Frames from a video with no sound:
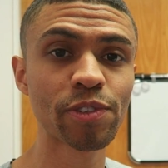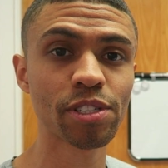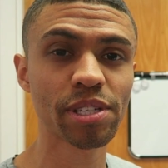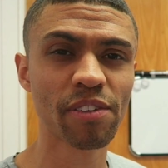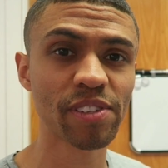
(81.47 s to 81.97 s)

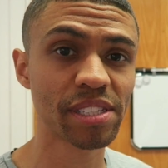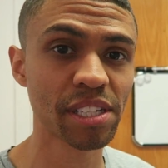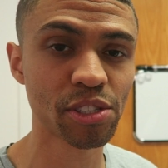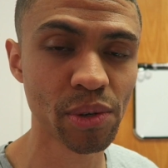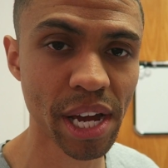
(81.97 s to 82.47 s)
yourself at
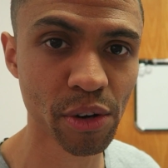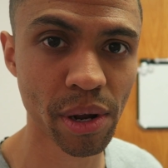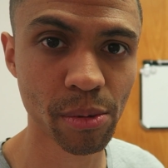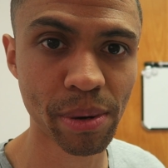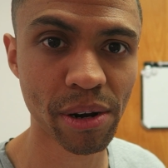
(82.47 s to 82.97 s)

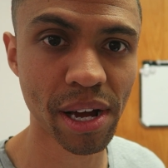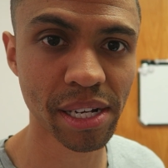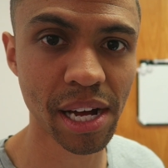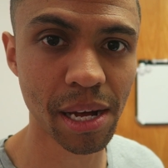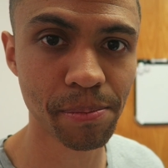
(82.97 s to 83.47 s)

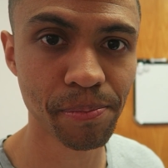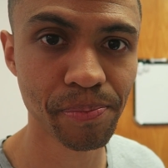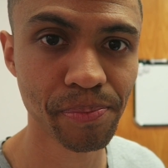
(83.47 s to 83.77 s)
609creditrepair.com.